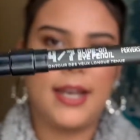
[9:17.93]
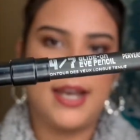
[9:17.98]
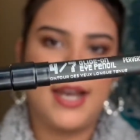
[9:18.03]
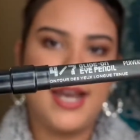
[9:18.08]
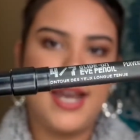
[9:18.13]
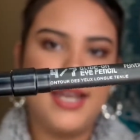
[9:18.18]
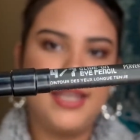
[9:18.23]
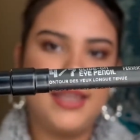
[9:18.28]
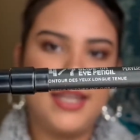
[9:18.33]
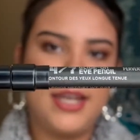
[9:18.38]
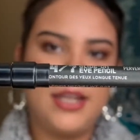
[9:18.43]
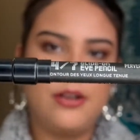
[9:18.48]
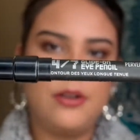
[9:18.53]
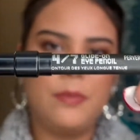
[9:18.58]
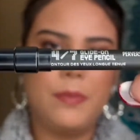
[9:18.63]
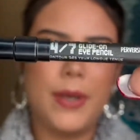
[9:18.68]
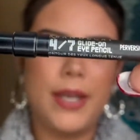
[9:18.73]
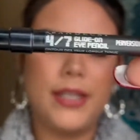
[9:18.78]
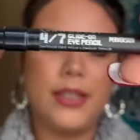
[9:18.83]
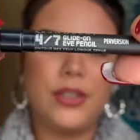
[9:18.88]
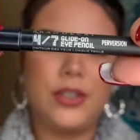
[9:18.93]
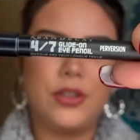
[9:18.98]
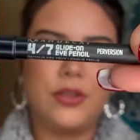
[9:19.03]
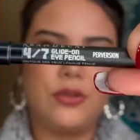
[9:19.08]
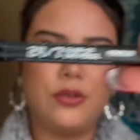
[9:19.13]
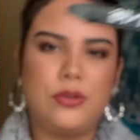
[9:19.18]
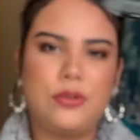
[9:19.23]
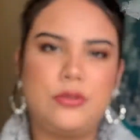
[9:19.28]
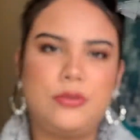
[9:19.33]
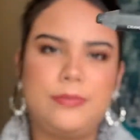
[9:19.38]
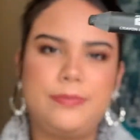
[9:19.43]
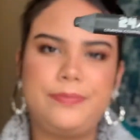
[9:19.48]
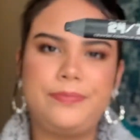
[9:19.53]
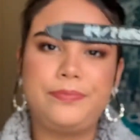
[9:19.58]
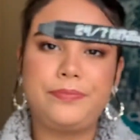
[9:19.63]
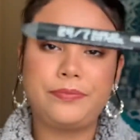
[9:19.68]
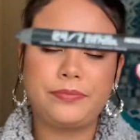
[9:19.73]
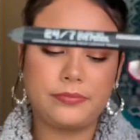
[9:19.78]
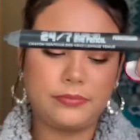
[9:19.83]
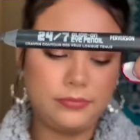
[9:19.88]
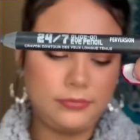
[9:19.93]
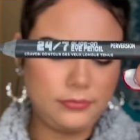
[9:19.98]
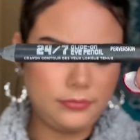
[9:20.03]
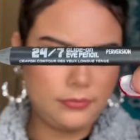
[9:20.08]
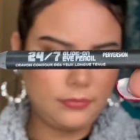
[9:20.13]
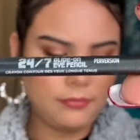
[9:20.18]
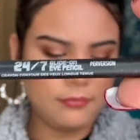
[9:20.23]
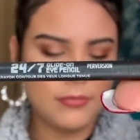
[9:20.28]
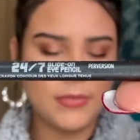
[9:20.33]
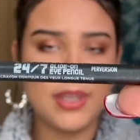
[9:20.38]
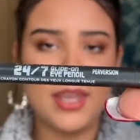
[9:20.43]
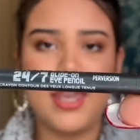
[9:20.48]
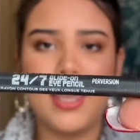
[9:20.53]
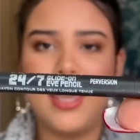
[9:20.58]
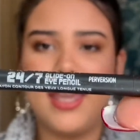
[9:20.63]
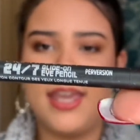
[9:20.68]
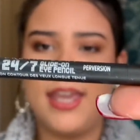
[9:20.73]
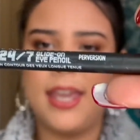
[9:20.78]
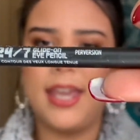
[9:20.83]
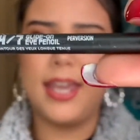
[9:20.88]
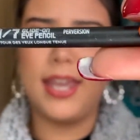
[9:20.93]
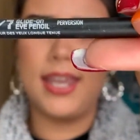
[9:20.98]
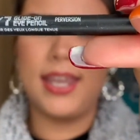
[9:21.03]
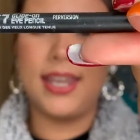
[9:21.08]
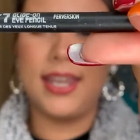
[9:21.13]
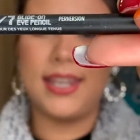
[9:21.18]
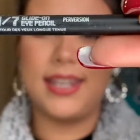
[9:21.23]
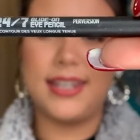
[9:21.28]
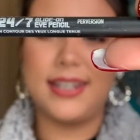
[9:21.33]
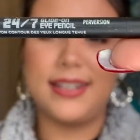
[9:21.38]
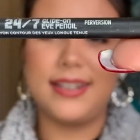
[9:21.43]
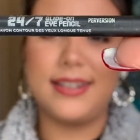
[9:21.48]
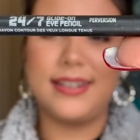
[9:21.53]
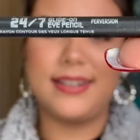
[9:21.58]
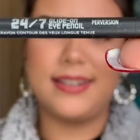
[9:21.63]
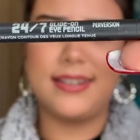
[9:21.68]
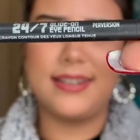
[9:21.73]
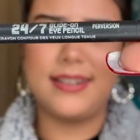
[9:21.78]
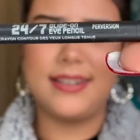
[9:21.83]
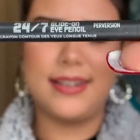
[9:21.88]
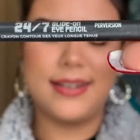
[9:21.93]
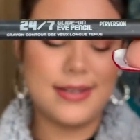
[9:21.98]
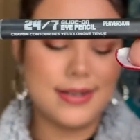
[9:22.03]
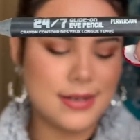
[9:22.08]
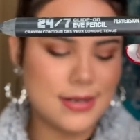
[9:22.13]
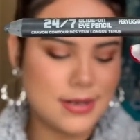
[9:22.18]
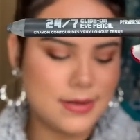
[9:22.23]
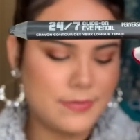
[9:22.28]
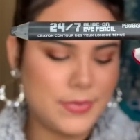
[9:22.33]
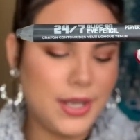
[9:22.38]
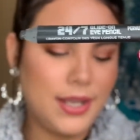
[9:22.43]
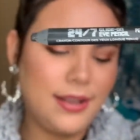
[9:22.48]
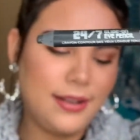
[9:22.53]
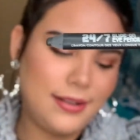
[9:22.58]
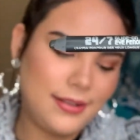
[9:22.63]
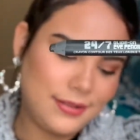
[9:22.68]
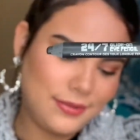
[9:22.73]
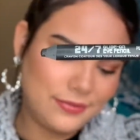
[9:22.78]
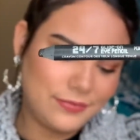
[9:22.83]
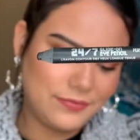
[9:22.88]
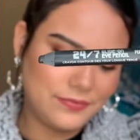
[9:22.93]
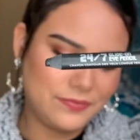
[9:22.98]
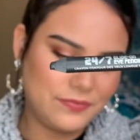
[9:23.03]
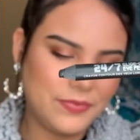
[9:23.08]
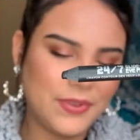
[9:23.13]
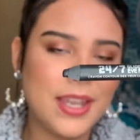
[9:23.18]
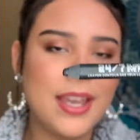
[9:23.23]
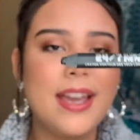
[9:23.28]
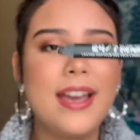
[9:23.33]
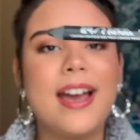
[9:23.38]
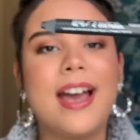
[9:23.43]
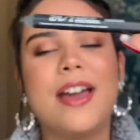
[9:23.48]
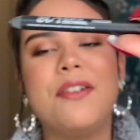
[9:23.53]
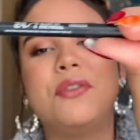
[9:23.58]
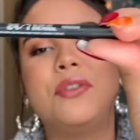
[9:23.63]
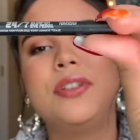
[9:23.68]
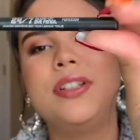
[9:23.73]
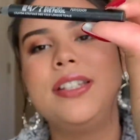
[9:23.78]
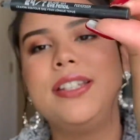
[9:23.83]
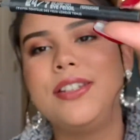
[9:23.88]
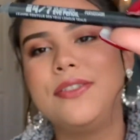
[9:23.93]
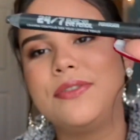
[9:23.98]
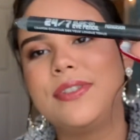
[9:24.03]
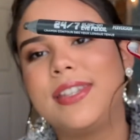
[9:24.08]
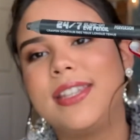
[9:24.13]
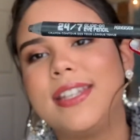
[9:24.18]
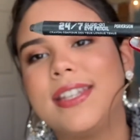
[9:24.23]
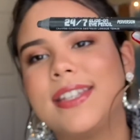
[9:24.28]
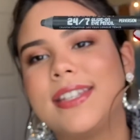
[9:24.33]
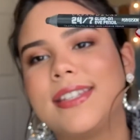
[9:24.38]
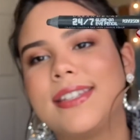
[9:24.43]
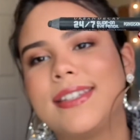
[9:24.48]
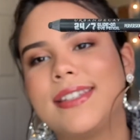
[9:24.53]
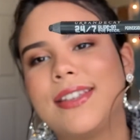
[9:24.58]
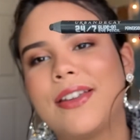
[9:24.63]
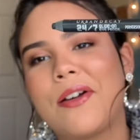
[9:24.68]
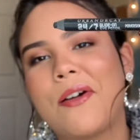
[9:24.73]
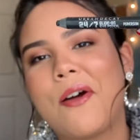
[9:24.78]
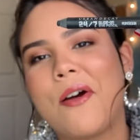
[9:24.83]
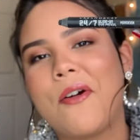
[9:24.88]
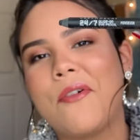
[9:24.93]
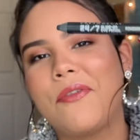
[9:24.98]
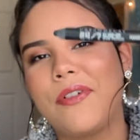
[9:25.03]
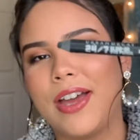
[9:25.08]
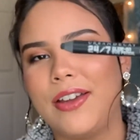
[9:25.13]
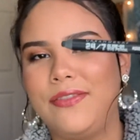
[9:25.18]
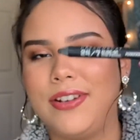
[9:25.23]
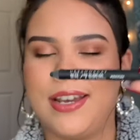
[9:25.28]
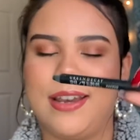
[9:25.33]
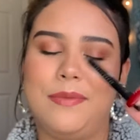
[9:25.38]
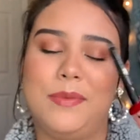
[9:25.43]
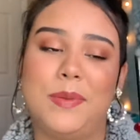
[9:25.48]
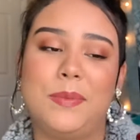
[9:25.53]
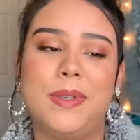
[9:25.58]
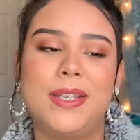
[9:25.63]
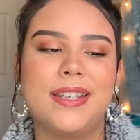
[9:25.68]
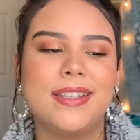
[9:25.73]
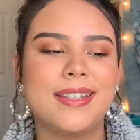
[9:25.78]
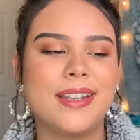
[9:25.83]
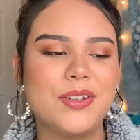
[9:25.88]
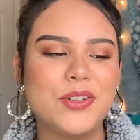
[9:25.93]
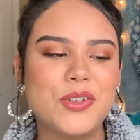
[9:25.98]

eyeliner pencil, and I've only used this 5 times because I